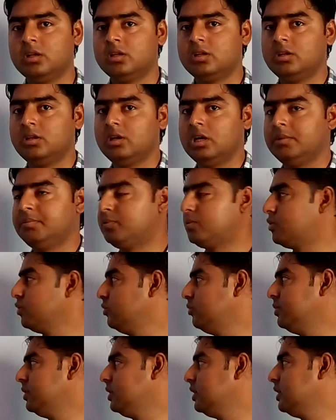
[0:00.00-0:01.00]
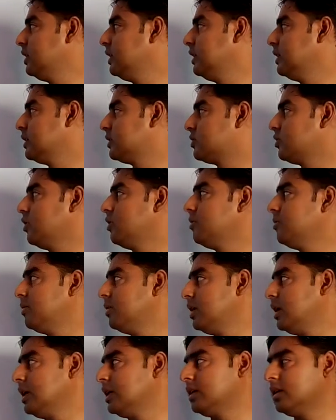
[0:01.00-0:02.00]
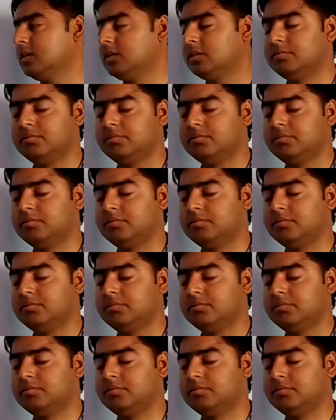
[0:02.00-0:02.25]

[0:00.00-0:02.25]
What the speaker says: you have to be solve like